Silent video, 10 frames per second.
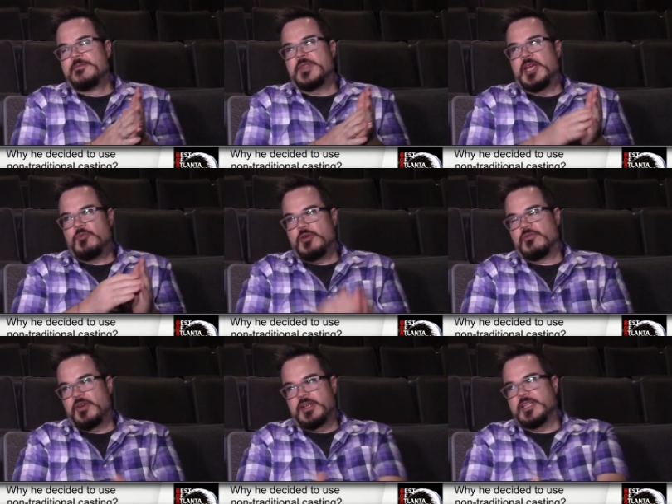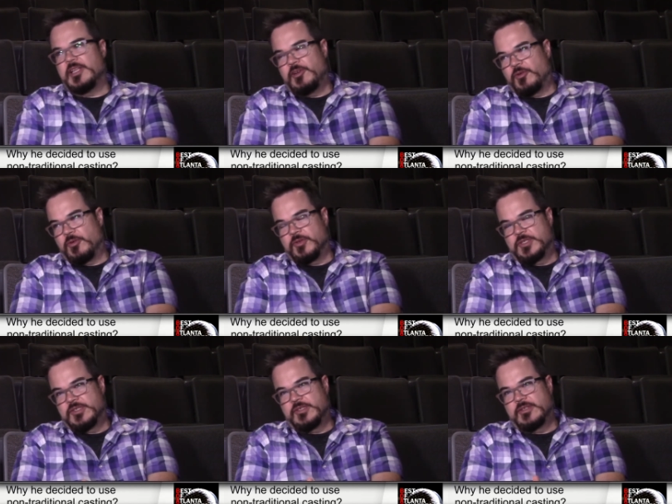and we were very literal
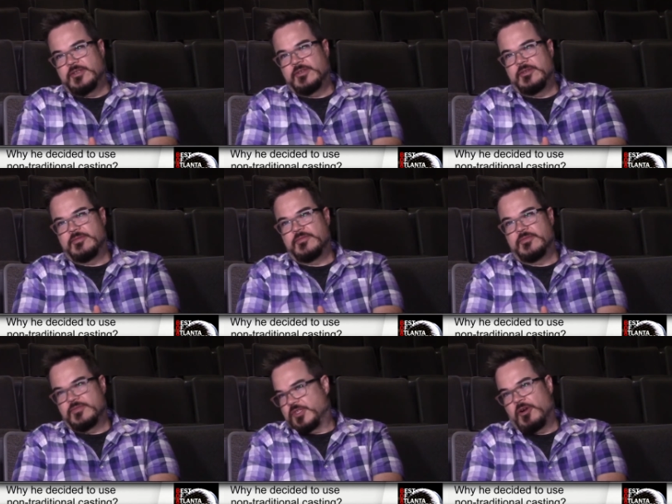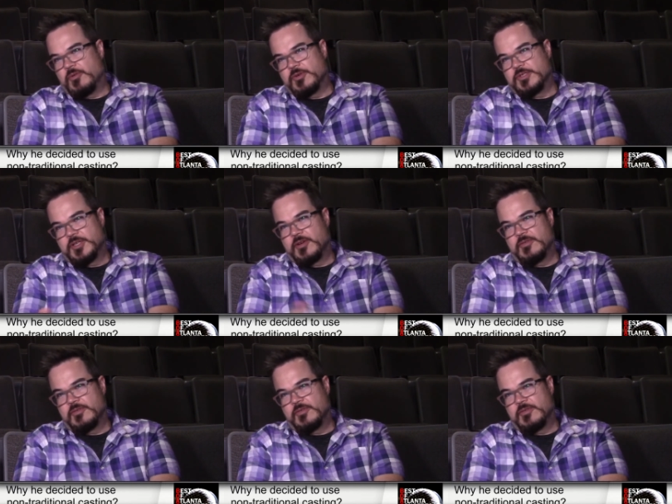to Star Wars. You know,